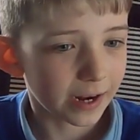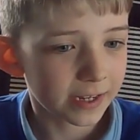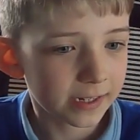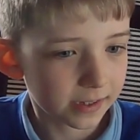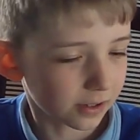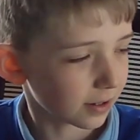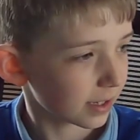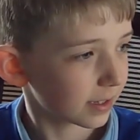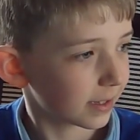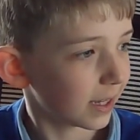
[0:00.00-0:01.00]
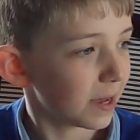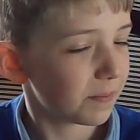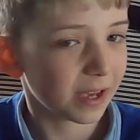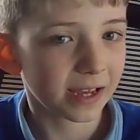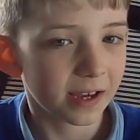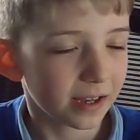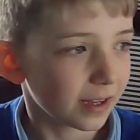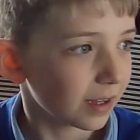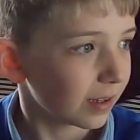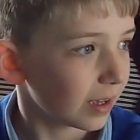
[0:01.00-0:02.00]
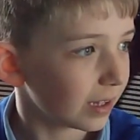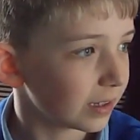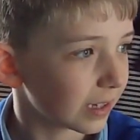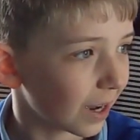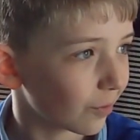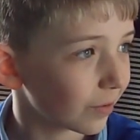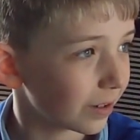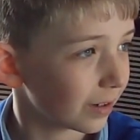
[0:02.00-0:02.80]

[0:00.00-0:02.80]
started slipping down